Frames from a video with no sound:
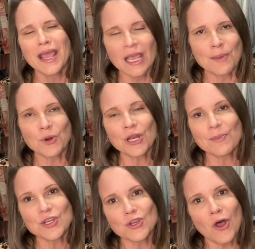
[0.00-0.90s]
and pretty
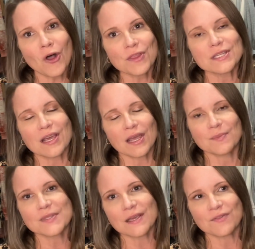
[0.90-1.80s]
much all the
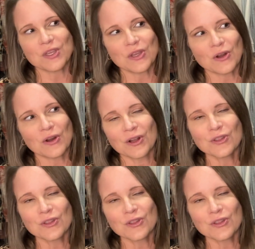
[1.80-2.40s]
times of the year.